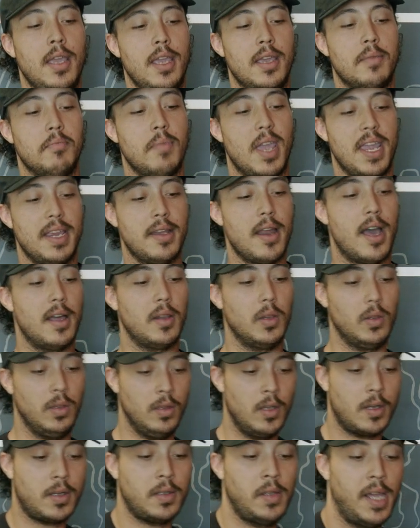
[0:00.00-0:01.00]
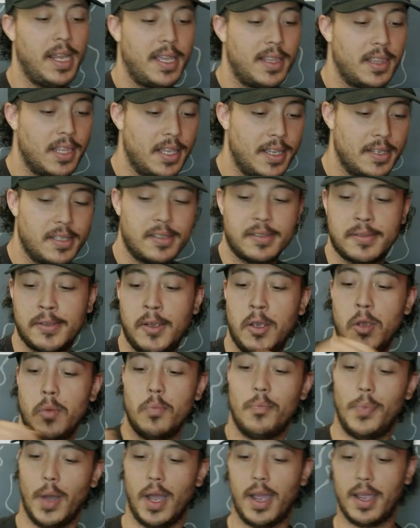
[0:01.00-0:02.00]
may not look like this,
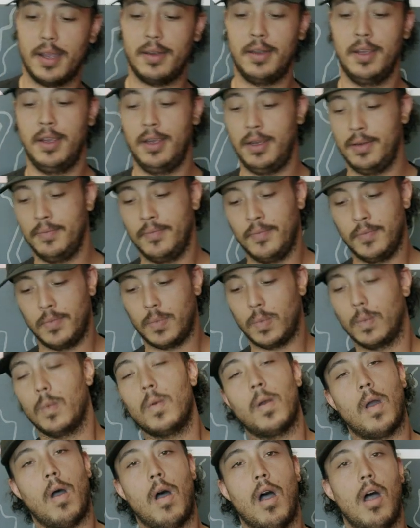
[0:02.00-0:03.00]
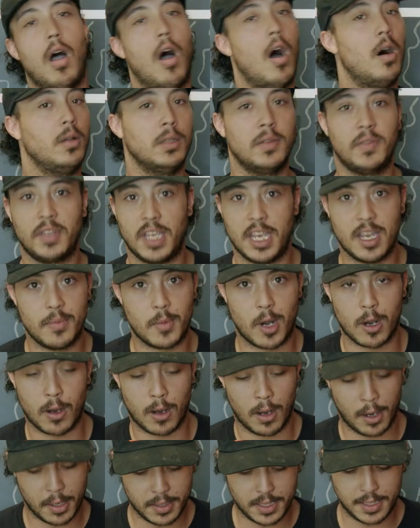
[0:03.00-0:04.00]
but all of the MRR